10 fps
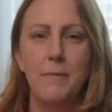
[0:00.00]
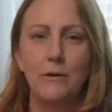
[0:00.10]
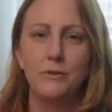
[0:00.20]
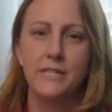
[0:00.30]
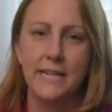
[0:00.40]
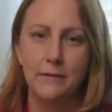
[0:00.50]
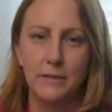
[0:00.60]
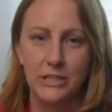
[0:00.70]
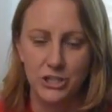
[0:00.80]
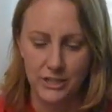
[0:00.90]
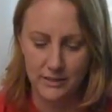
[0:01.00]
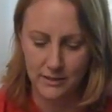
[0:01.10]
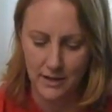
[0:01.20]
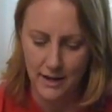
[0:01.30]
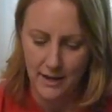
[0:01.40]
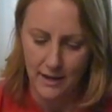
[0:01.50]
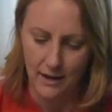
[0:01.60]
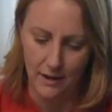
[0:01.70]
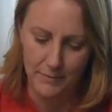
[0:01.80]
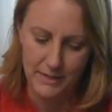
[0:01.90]
Mountain Tam leashes.
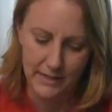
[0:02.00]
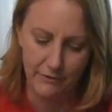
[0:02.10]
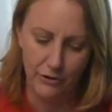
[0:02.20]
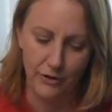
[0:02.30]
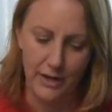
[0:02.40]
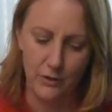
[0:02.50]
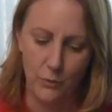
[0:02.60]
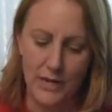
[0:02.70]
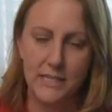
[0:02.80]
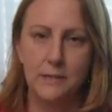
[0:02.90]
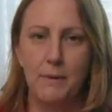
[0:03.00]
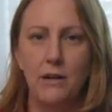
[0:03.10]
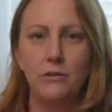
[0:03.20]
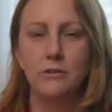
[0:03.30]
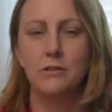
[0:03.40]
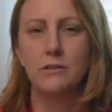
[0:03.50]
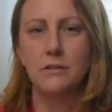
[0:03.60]
These have a great waist belt